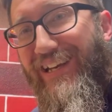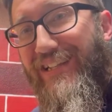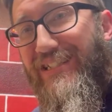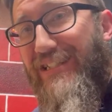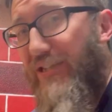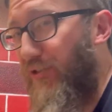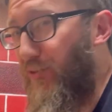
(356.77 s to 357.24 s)

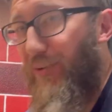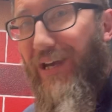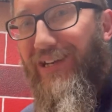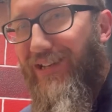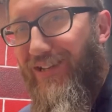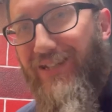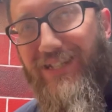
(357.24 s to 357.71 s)
to do
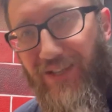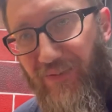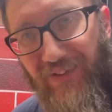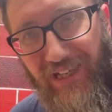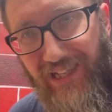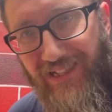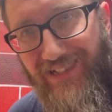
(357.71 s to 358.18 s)
any of the stuff
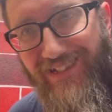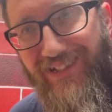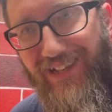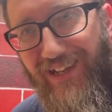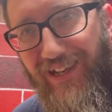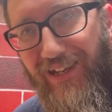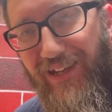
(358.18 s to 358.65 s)
that I did
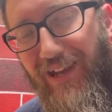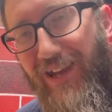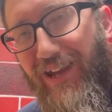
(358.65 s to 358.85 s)
today.